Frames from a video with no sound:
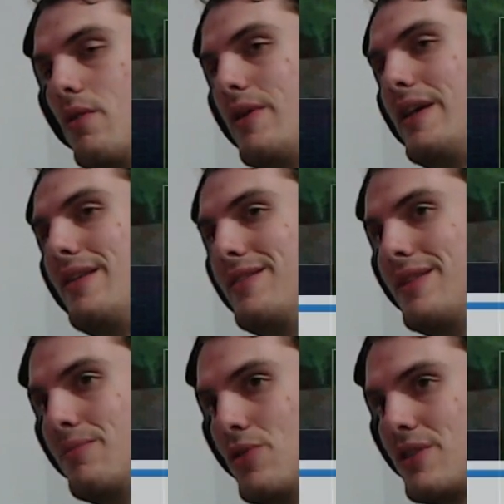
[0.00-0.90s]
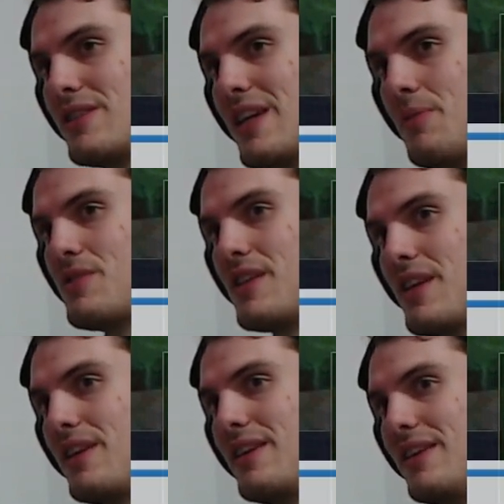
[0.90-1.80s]
Well, the more time you
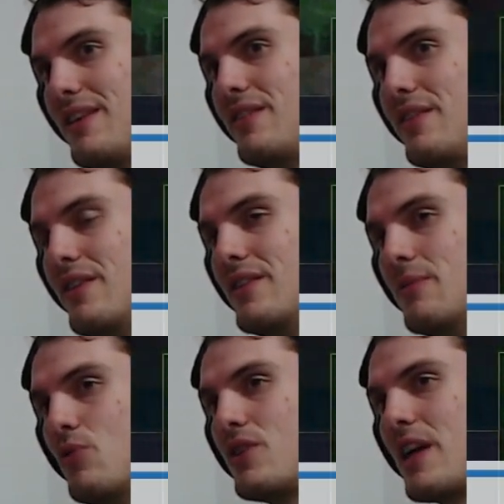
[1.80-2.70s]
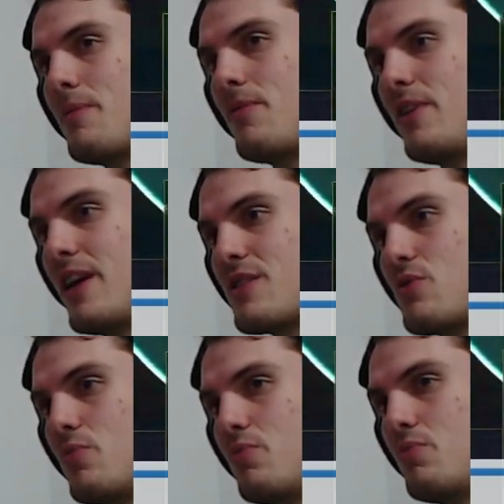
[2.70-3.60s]
stay here, the more time Evelynn has
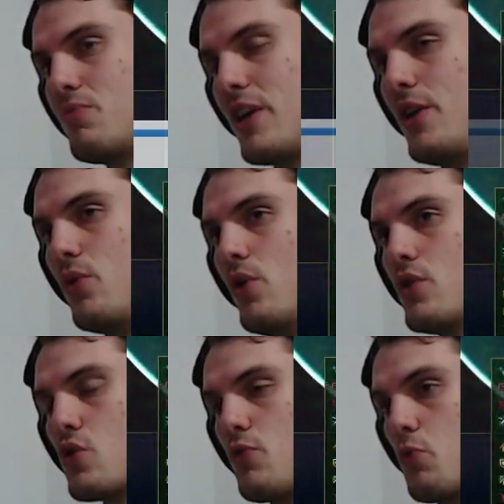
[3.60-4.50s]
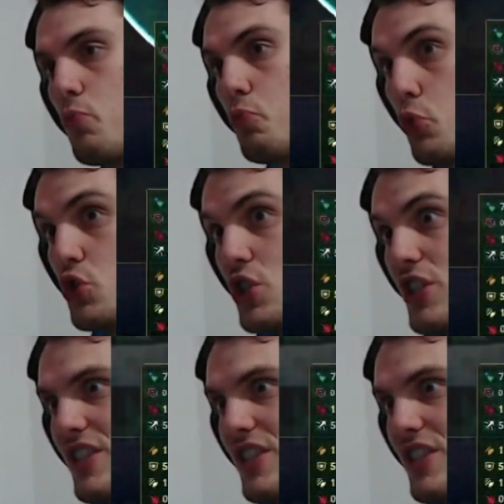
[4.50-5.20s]
to kill you. So if you push there. it